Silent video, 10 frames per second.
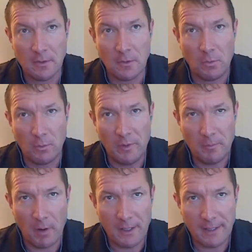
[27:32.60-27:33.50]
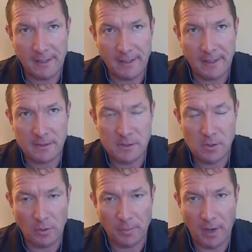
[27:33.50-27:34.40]
when we marketed and
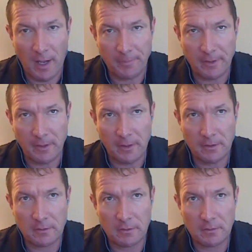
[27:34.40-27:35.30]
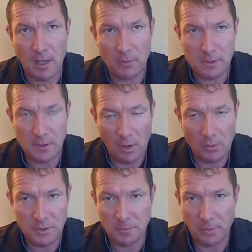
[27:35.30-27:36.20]
sold a property that was in
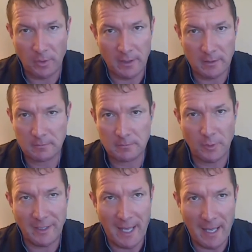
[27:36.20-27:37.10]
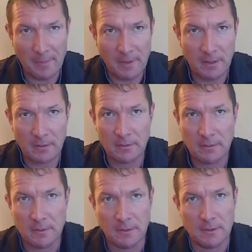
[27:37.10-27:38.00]
Ocean Point rehab and
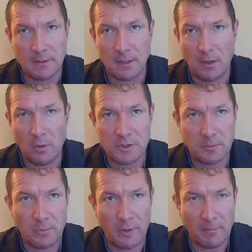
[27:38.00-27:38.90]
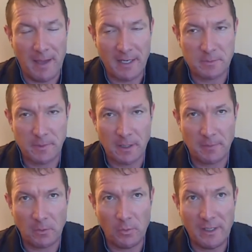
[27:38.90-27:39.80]
Ocean Point management, I
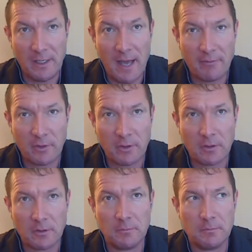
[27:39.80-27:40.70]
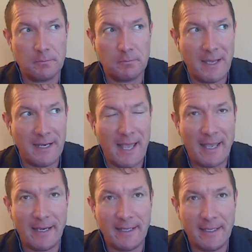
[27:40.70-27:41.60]
mean, we never made
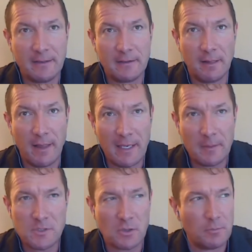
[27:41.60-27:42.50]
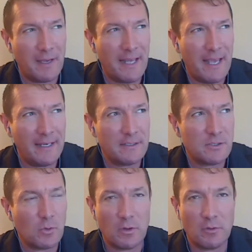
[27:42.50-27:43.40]
any claims or made any
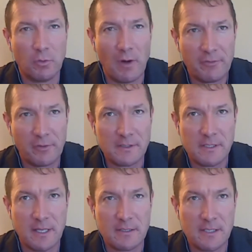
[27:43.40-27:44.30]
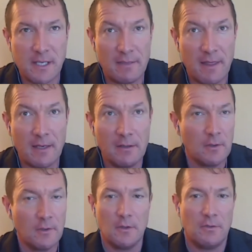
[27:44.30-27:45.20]
sort of reference that said that
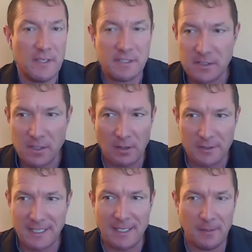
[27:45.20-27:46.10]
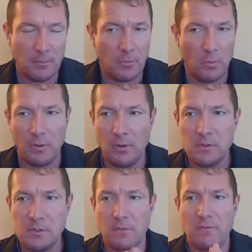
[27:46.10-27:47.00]
this is our team. There
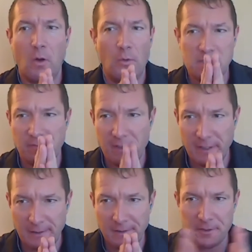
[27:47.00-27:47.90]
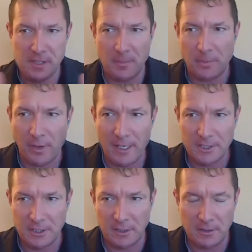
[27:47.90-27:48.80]
was always a very clear
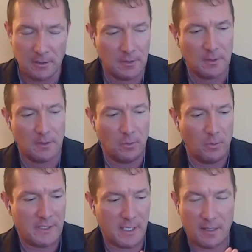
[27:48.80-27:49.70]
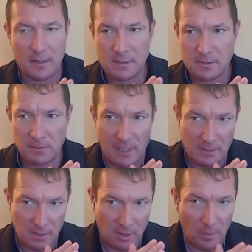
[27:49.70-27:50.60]
separation. We said this,
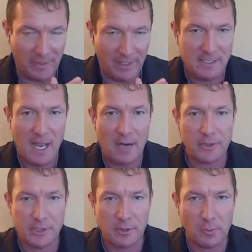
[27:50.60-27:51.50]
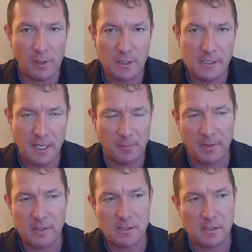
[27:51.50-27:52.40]
yes, our company is High Return Real Estate,
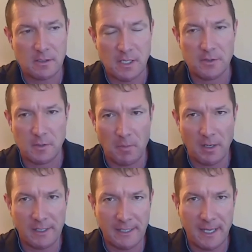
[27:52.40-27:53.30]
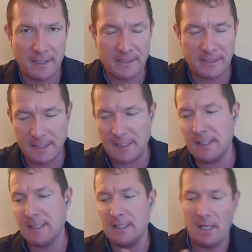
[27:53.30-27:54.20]
but this is a sales and marketing entity,
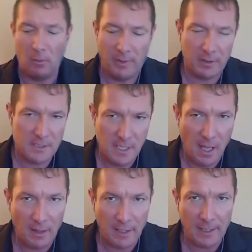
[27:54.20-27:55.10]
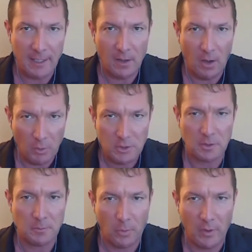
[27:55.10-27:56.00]
and we are selling an
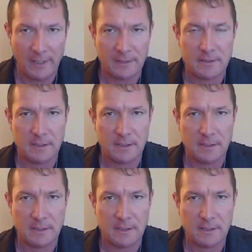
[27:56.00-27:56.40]
Ocean Point